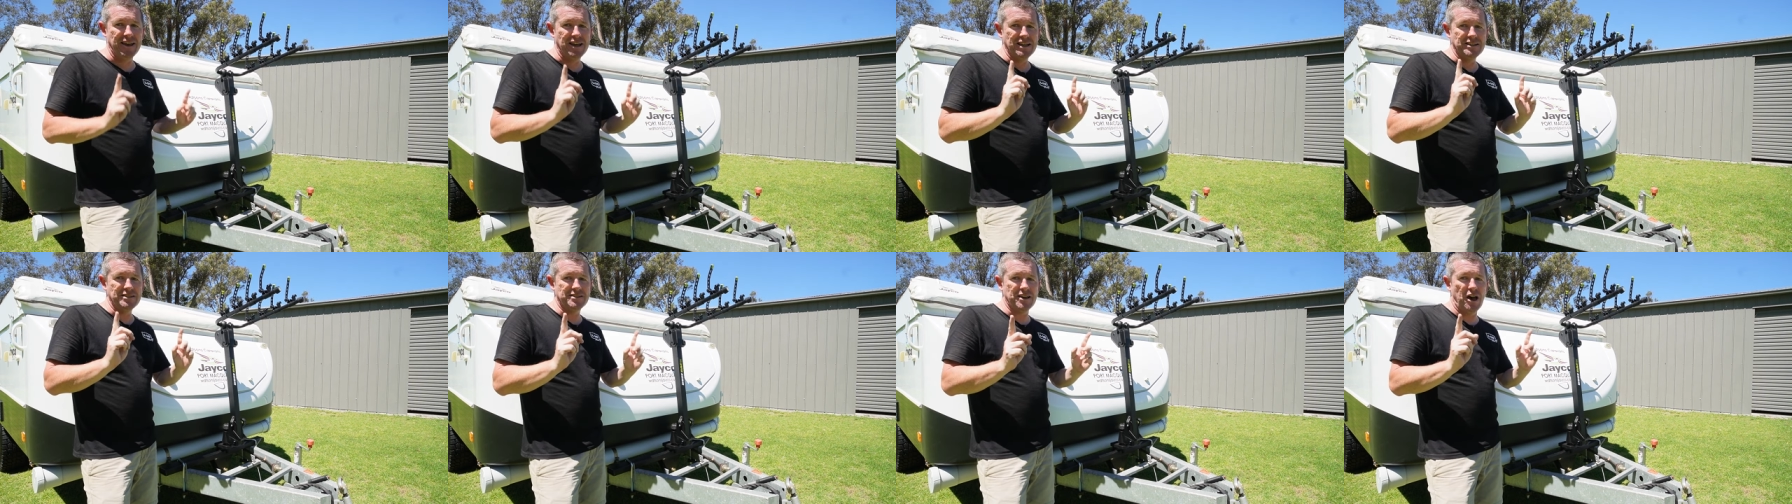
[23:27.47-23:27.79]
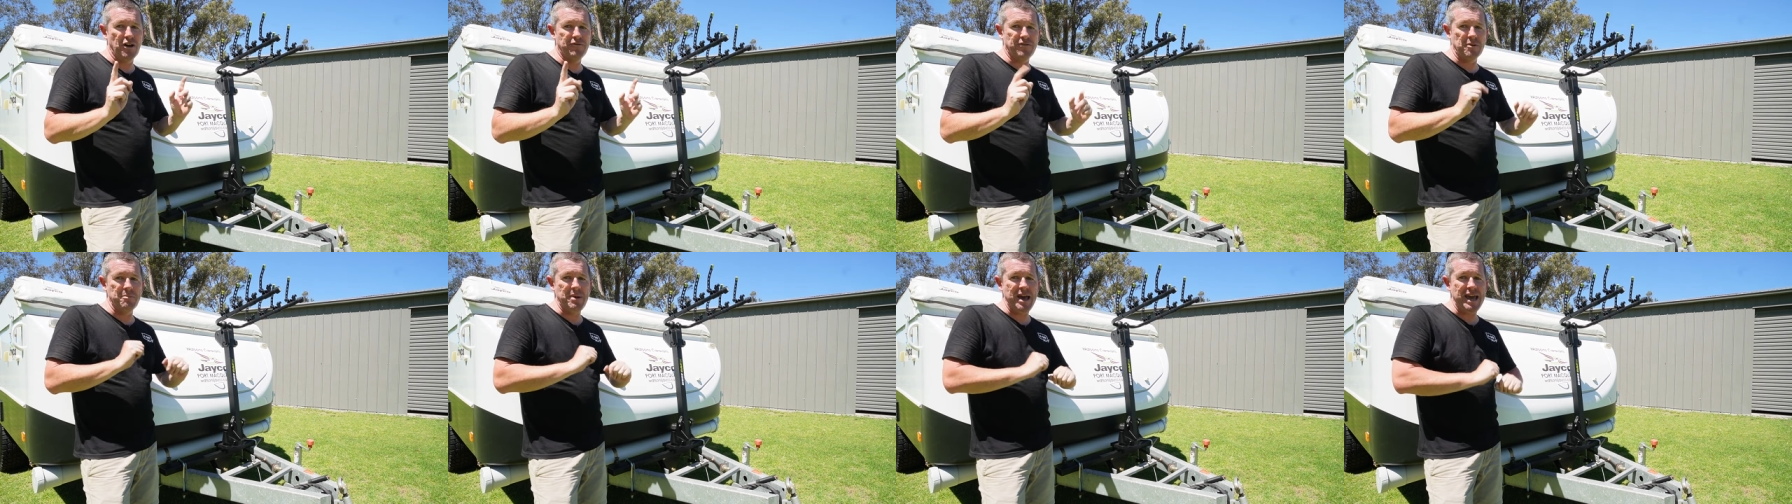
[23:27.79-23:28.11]
So
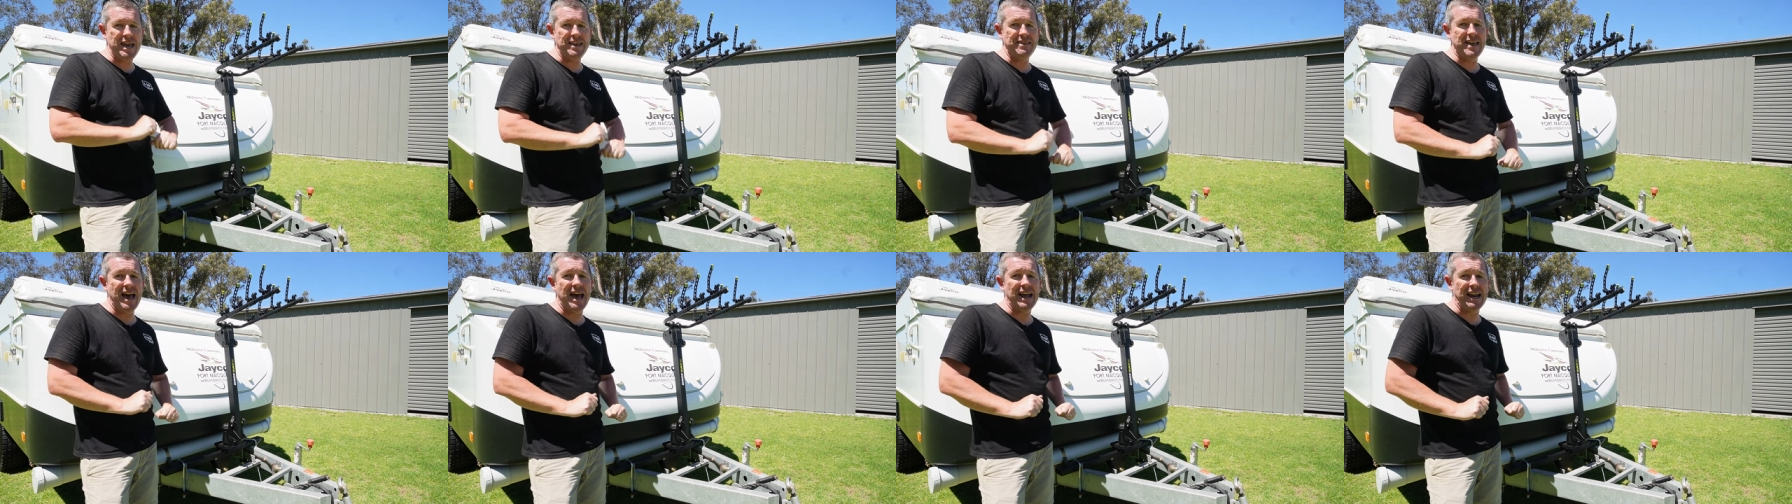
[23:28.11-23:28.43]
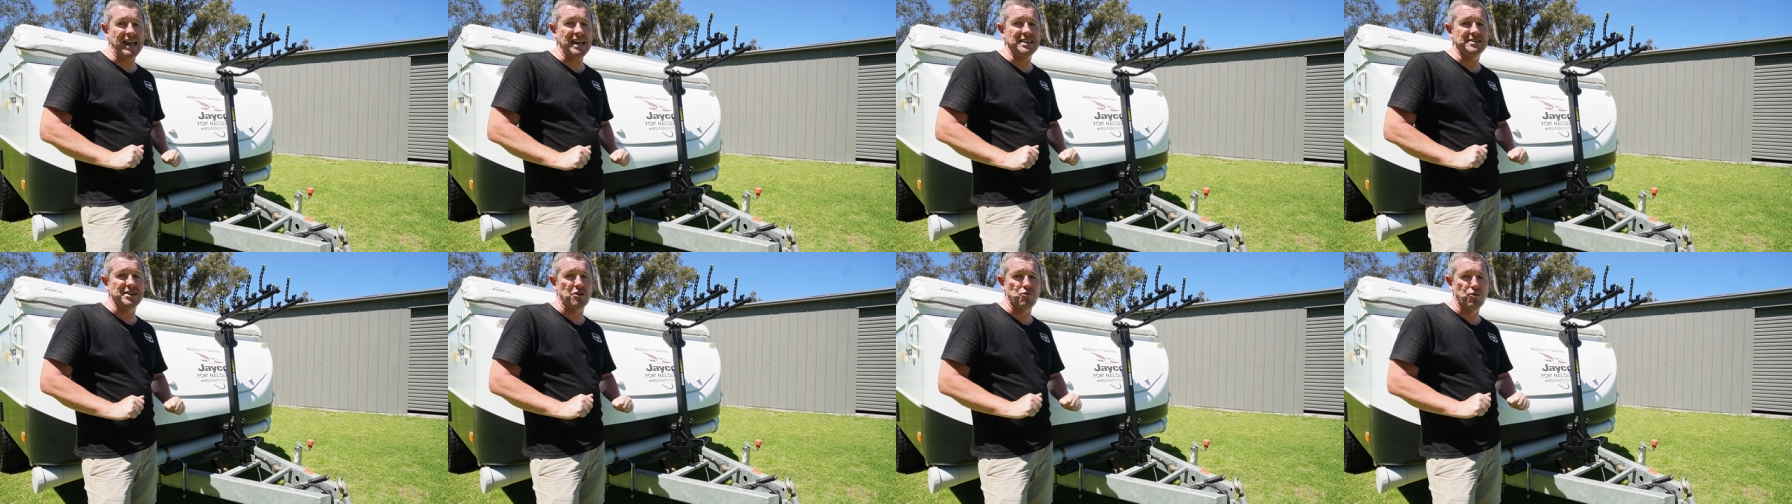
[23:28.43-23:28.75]
for me, that
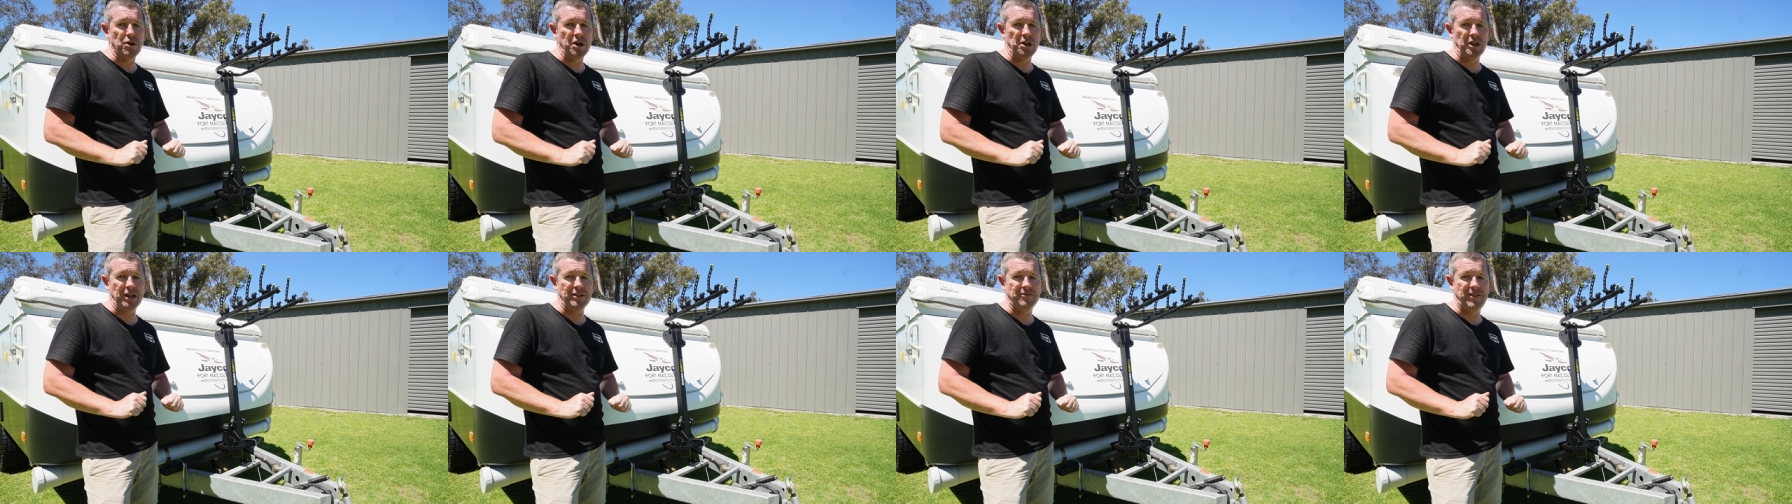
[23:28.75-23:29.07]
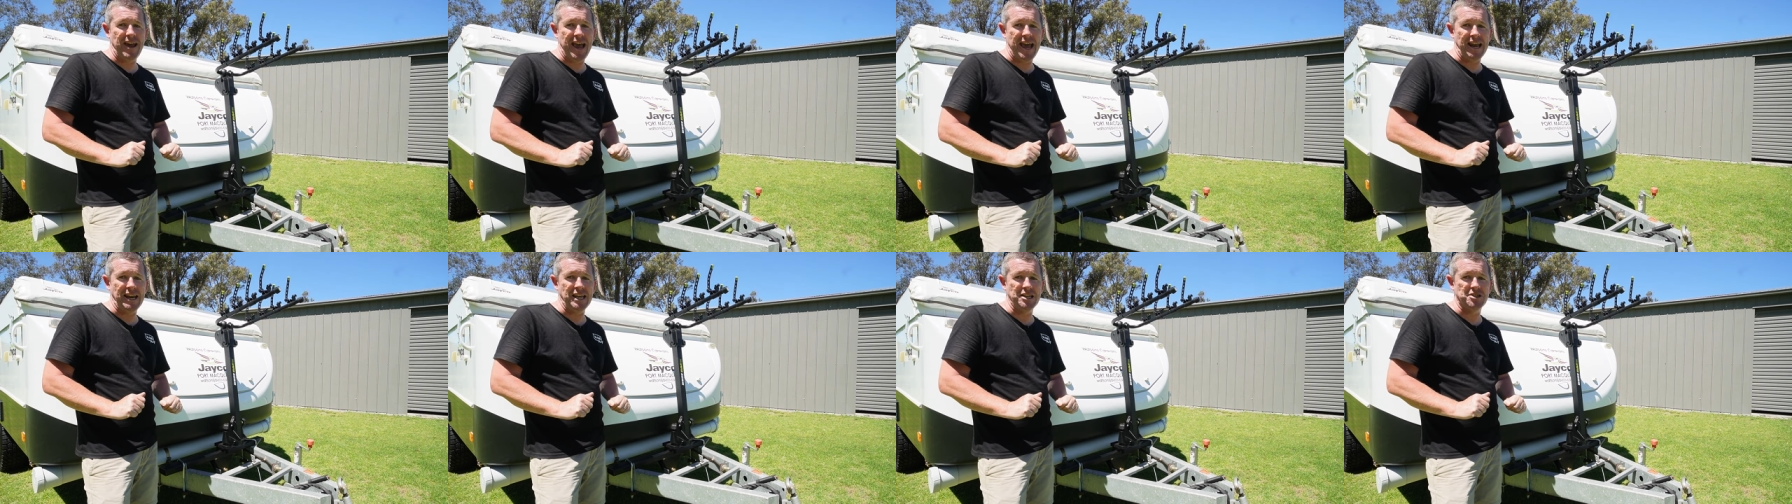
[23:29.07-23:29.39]
is a real
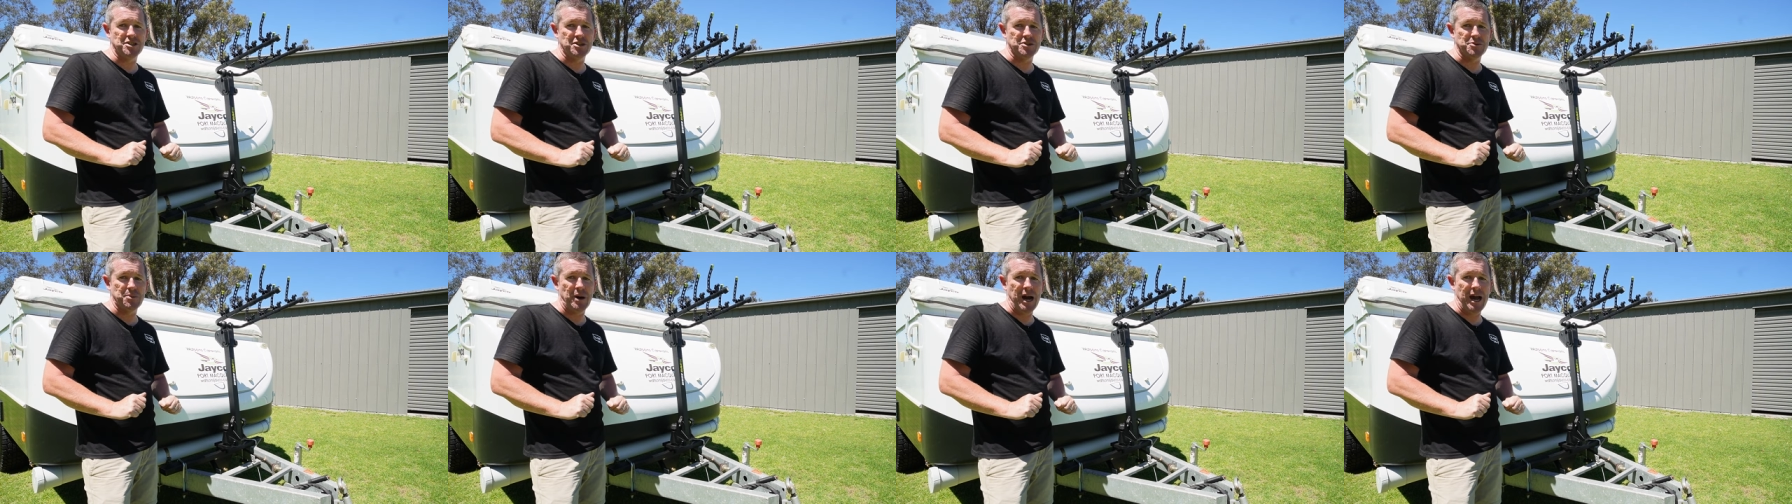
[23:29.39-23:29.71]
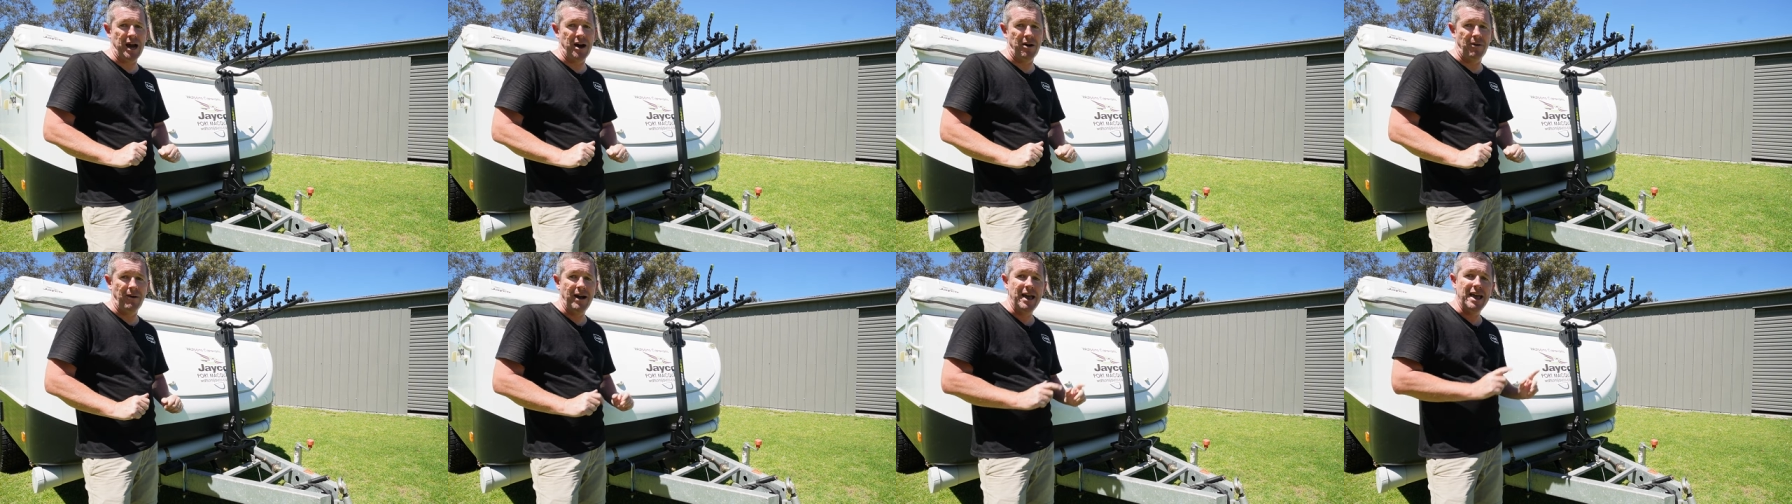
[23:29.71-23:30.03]
advantage as
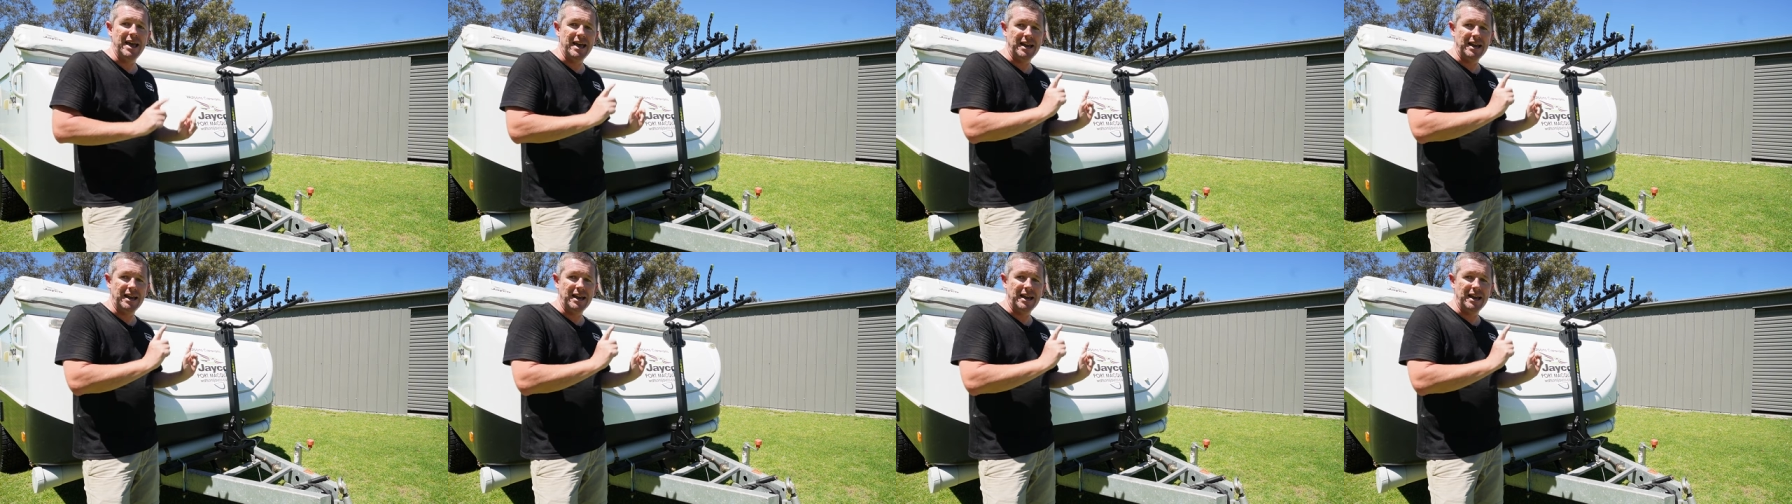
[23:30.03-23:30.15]
well.